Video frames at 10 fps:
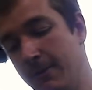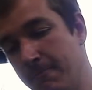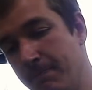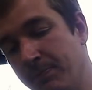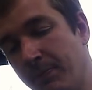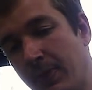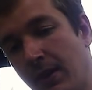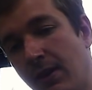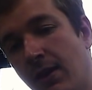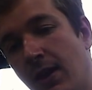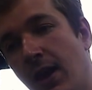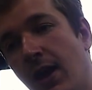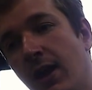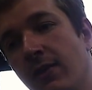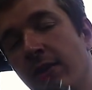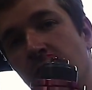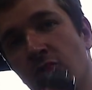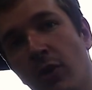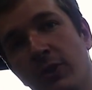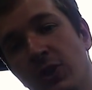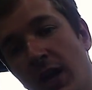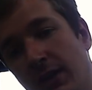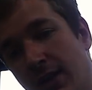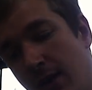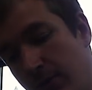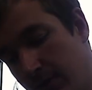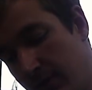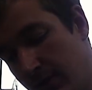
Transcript: in, then you drop the jack down,